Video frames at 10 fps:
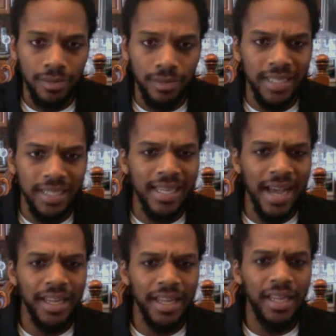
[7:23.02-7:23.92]

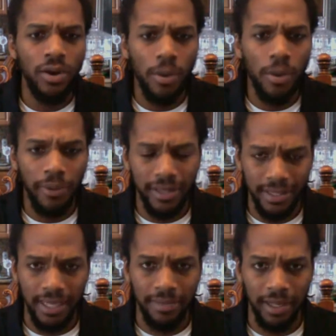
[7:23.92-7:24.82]
kind of incorporate the
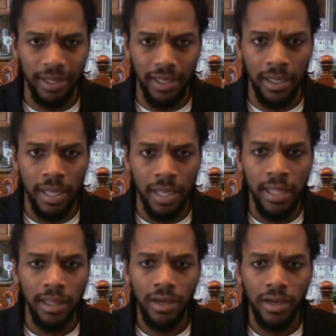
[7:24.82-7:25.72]
same thing.
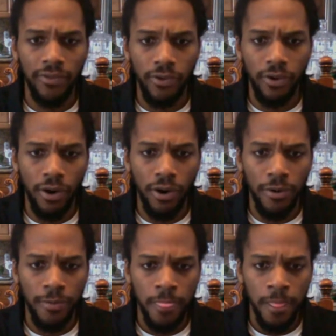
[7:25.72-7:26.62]
Look for
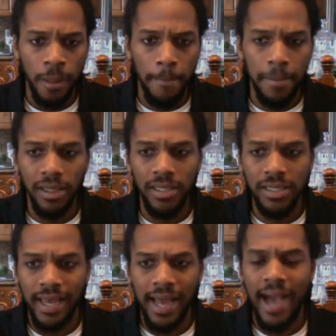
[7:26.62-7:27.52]
books
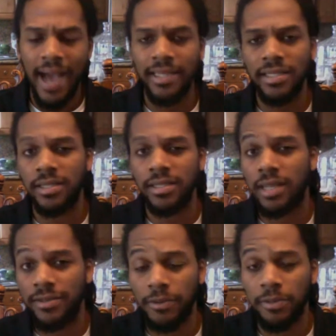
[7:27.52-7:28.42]
that highly
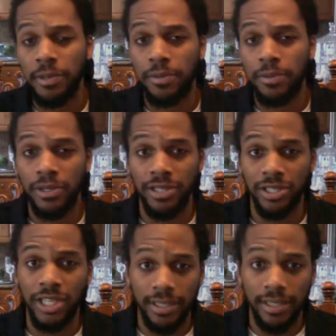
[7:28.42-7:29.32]
successful people are
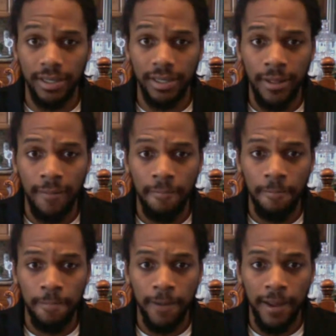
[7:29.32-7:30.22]
suggesting,
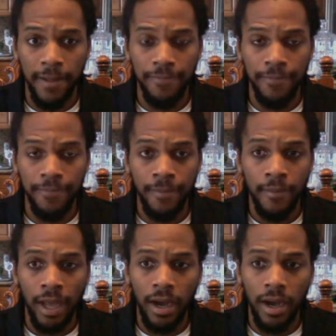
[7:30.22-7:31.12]
right?
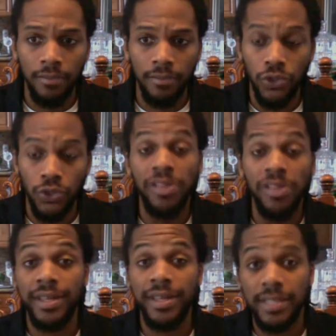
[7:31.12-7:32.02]
Do the
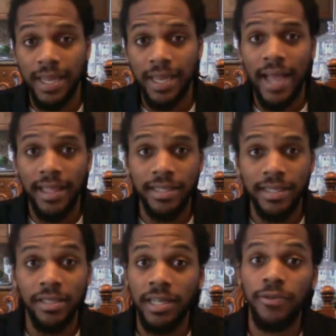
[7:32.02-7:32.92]
things that highly
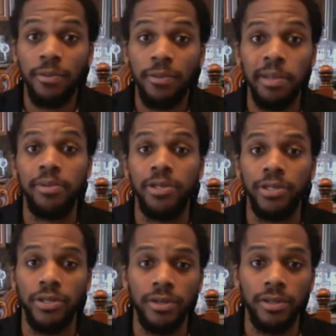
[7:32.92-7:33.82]
successful people are
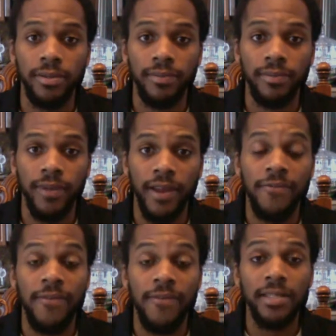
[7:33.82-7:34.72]
doing, right?
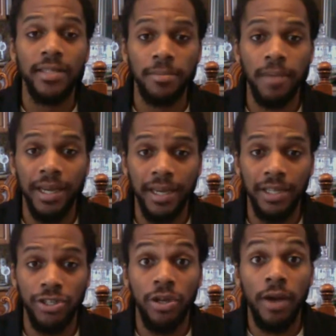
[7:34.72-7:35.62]
Find somebody that
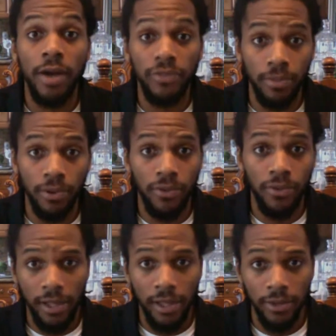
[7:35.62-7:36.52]
you're comfortable
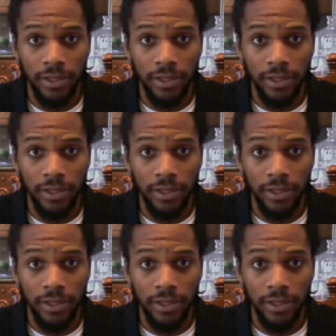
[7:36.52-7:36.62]
following